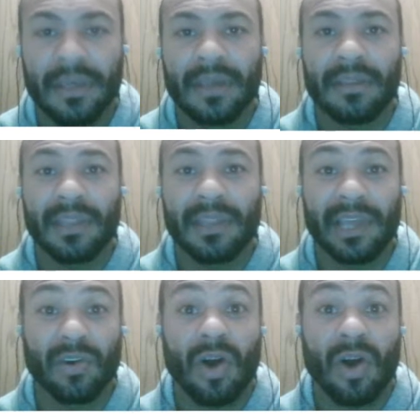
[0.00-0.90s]
Then
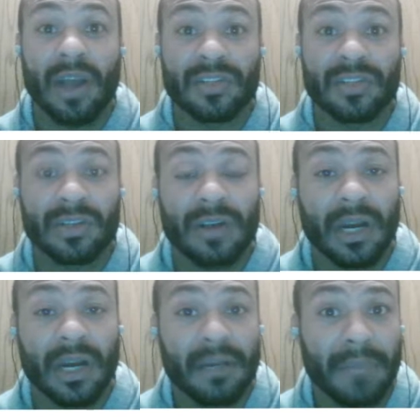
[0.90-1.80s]
later on it started
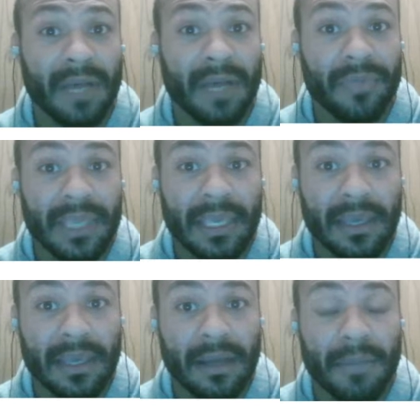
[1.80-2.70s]
talking about
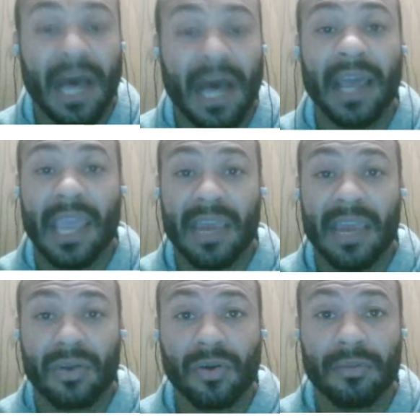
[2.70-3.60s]
the high
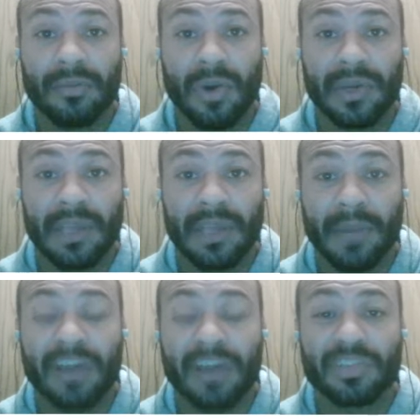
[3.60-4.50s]
annual Moedim.
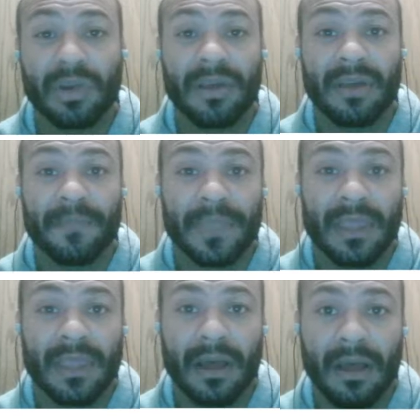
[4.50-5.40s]
And I just want
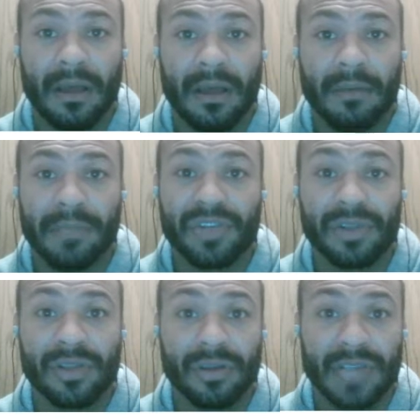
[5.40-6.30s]
to
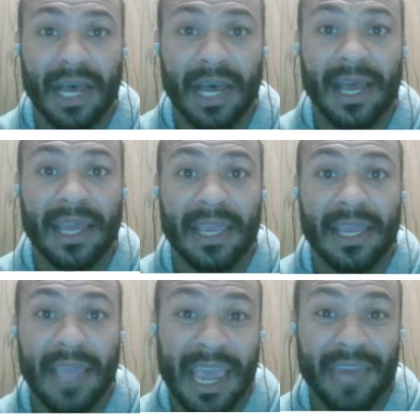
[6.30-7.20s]
mention those high
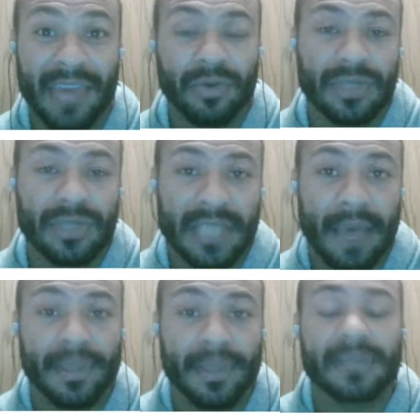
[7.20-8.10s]
annual
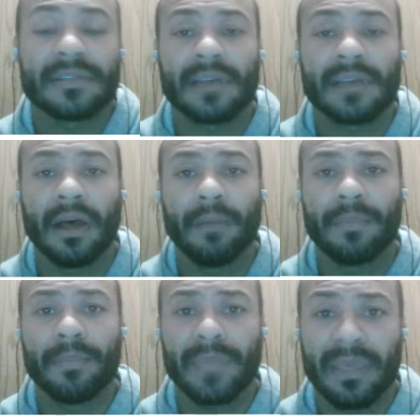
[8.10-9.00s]
Sabbaths
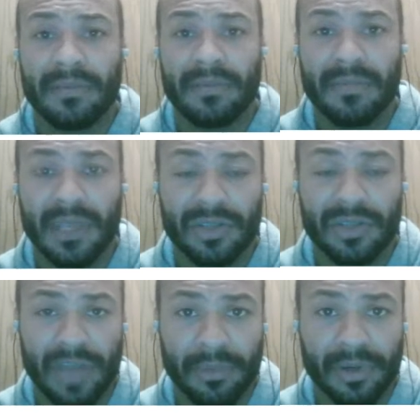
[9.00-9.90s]
in
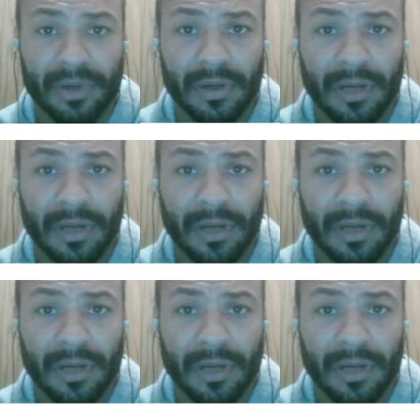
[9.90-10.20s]
chapter